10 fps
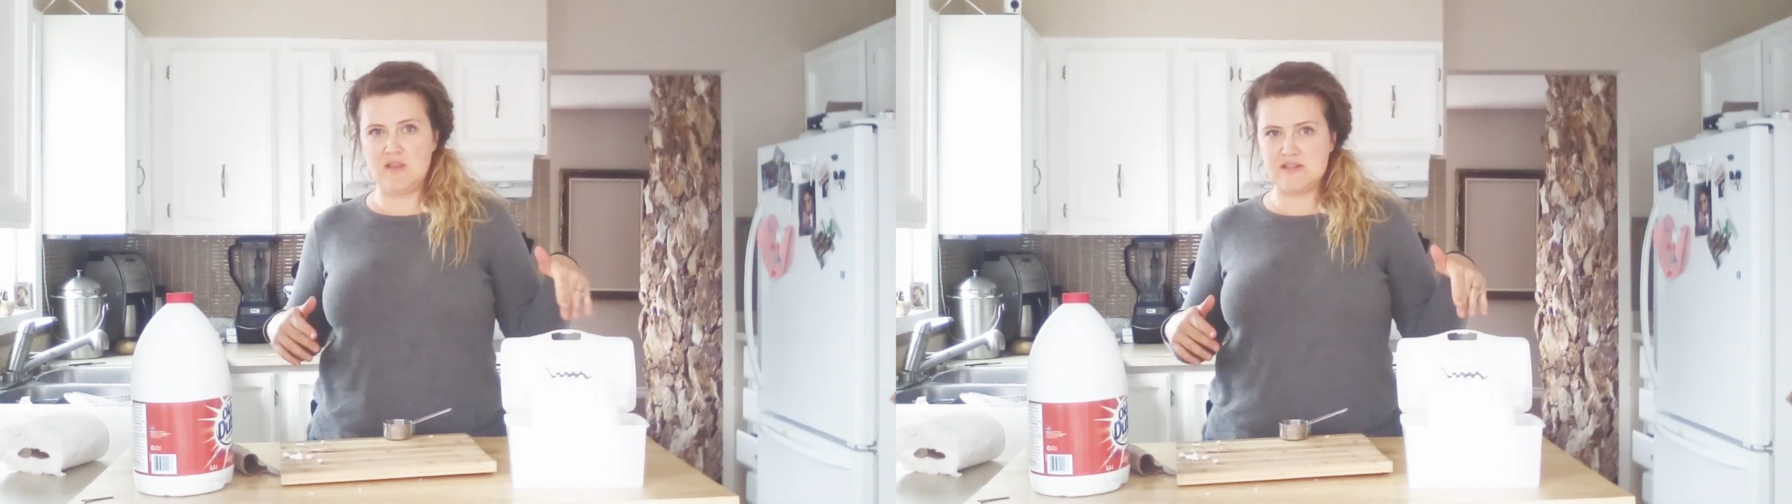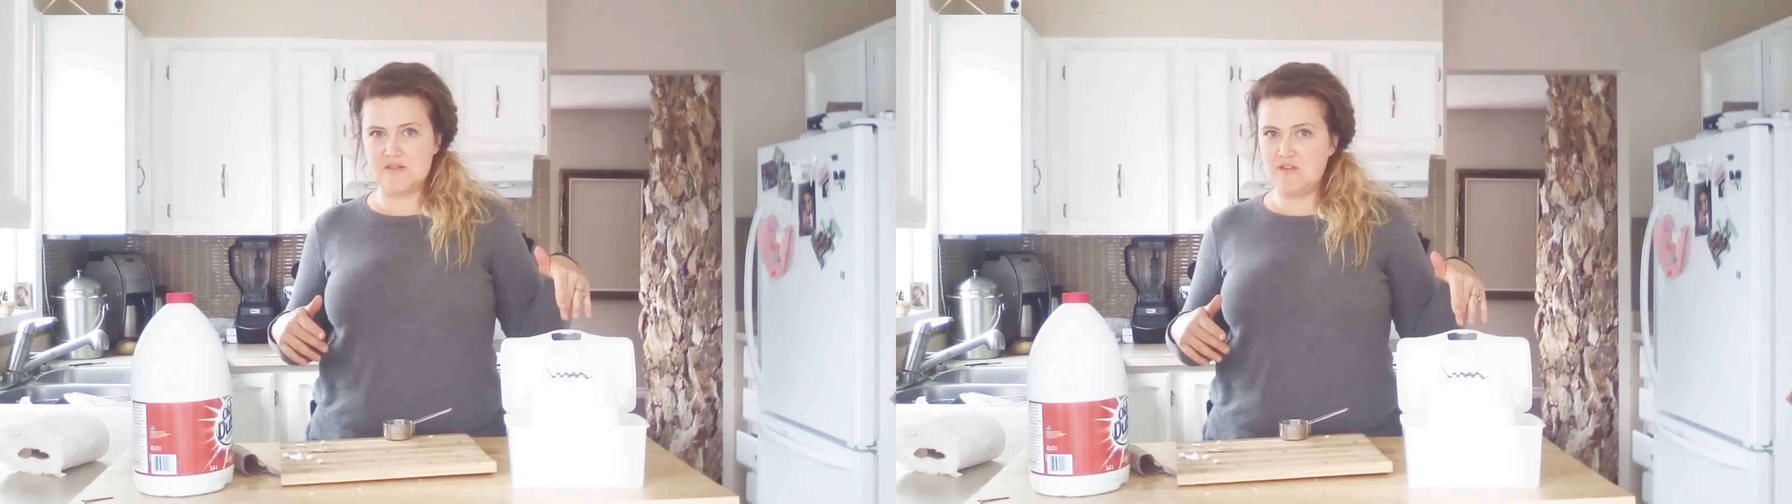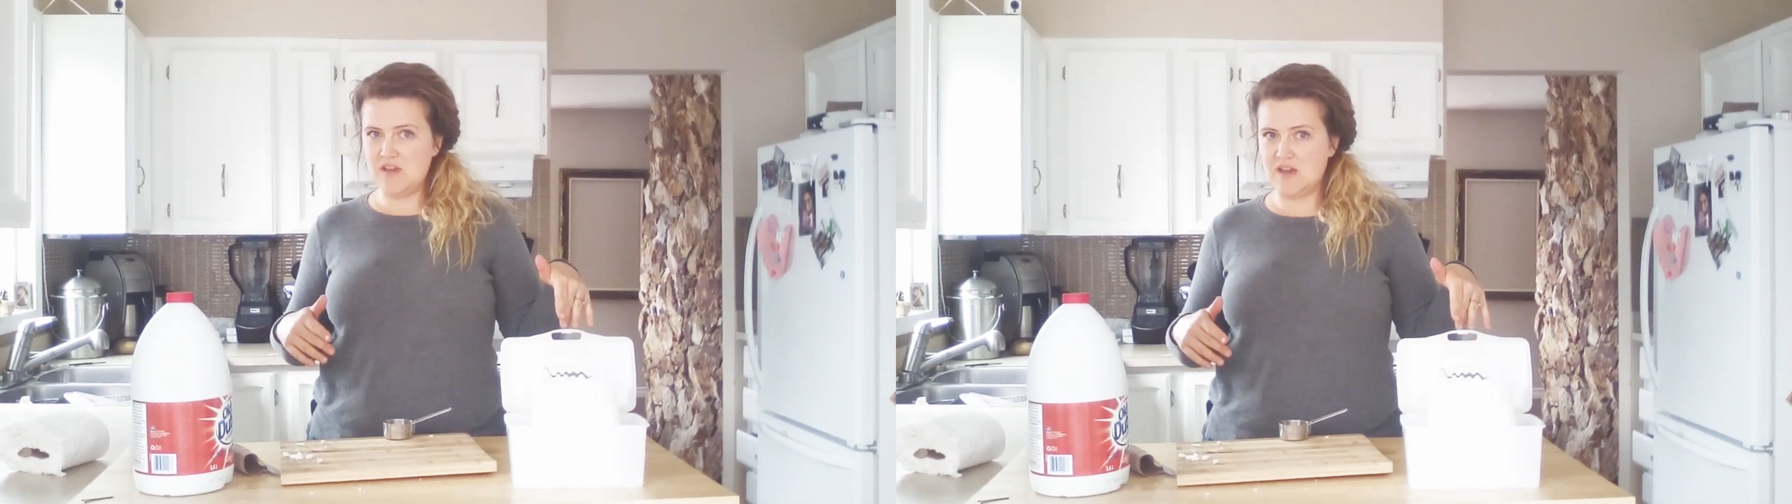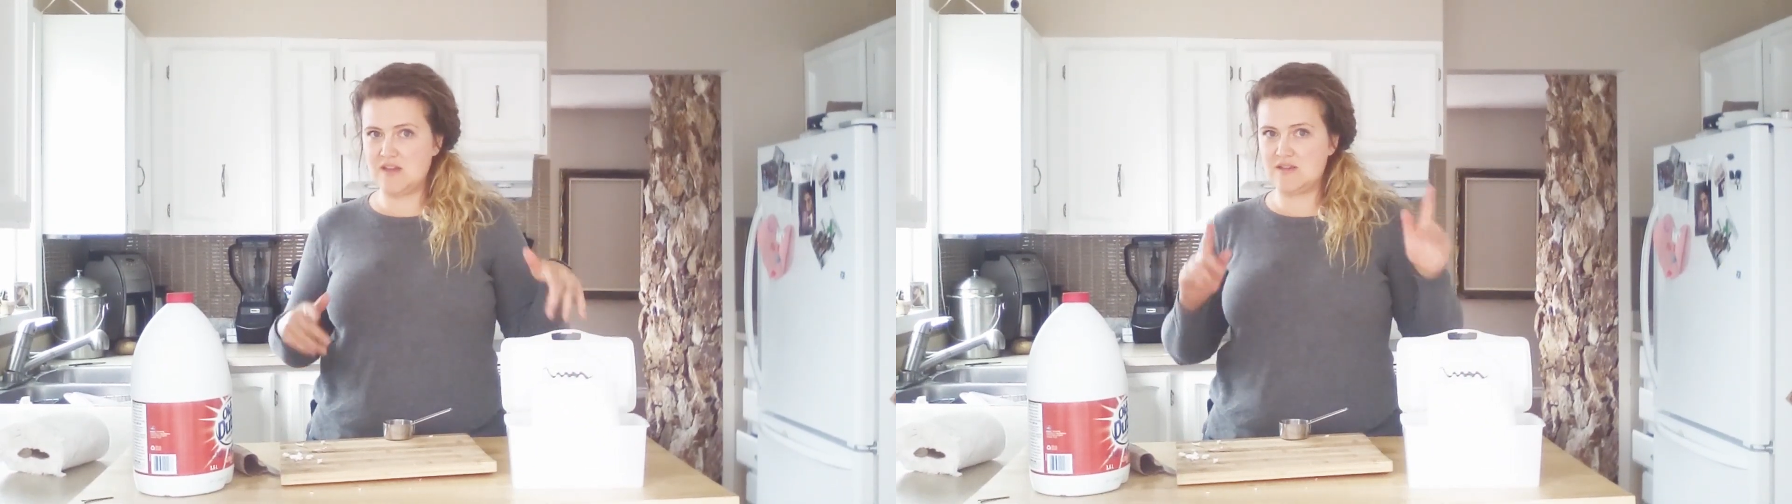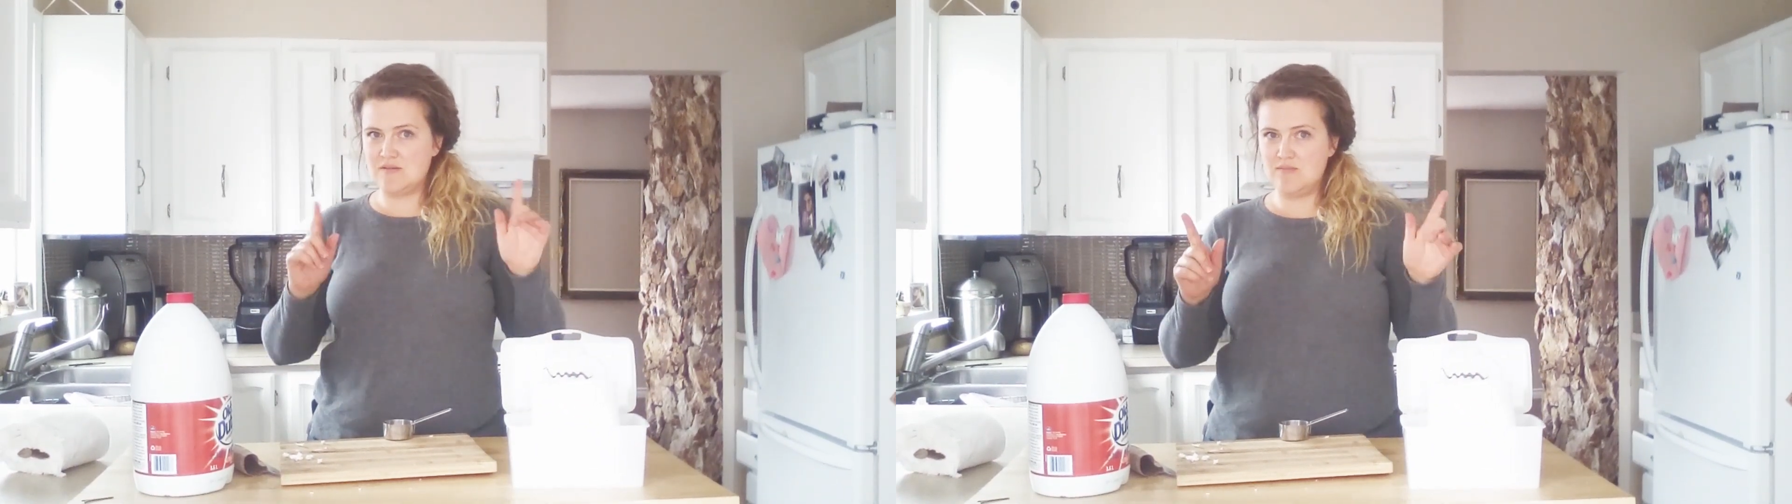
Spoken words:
doesn't fit yet.